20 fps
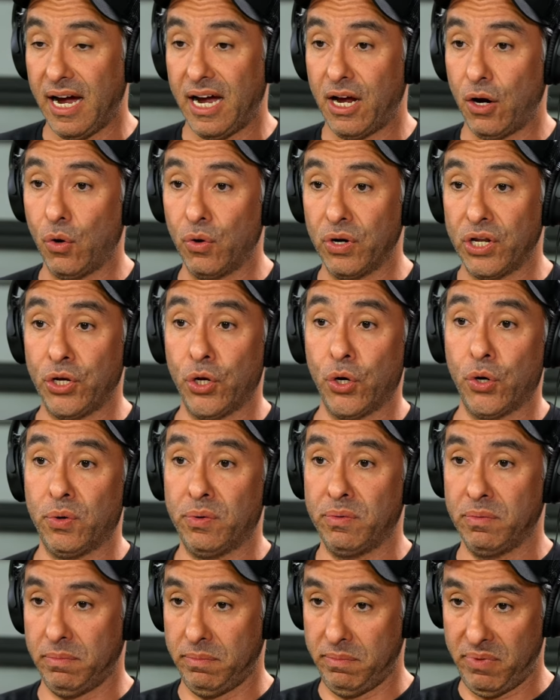I only
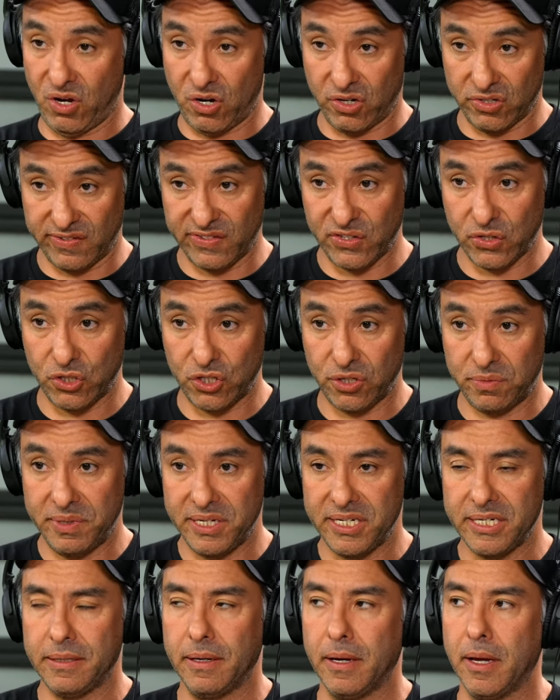know because of social
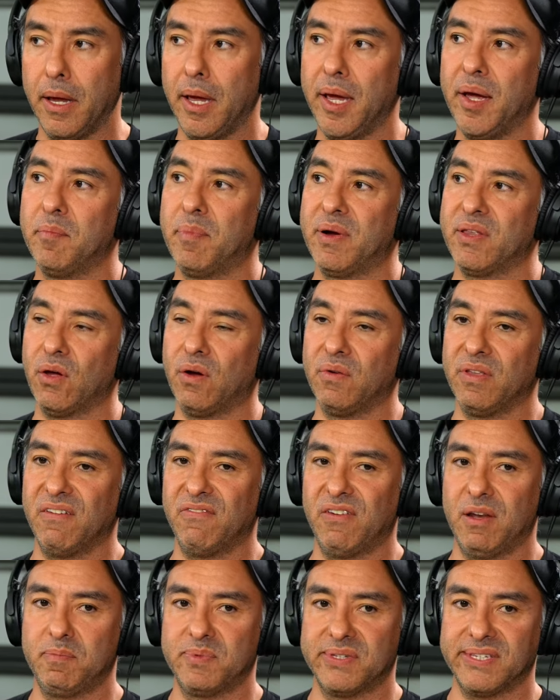media. Mm. But on
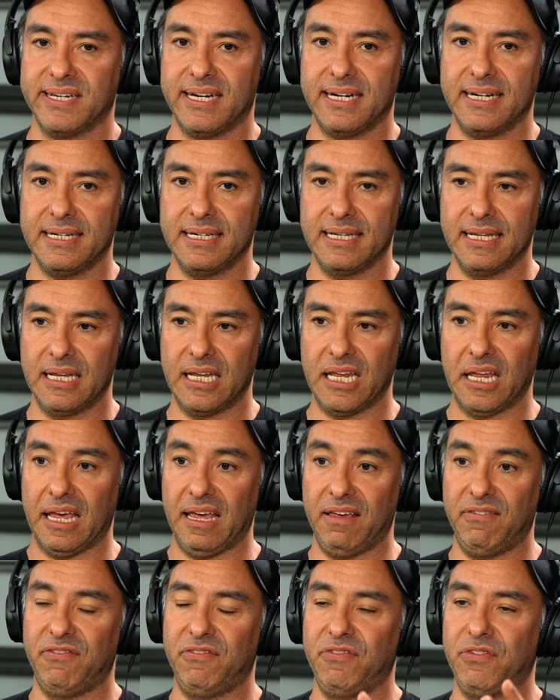the flip side,
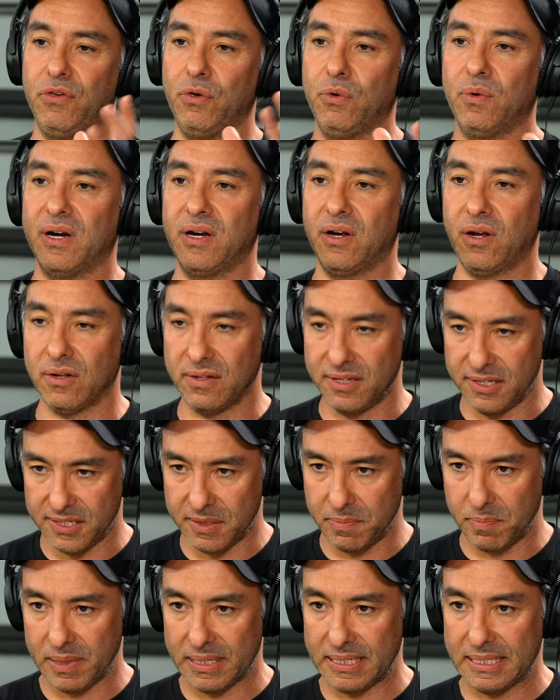if you are not
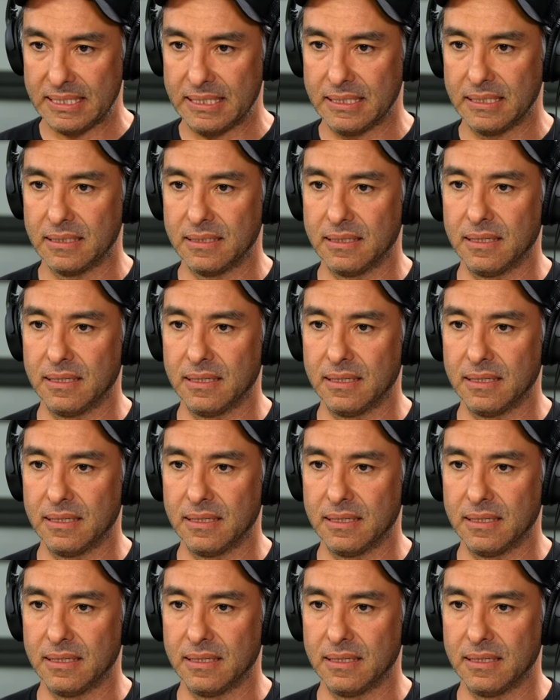disciplined, hmm.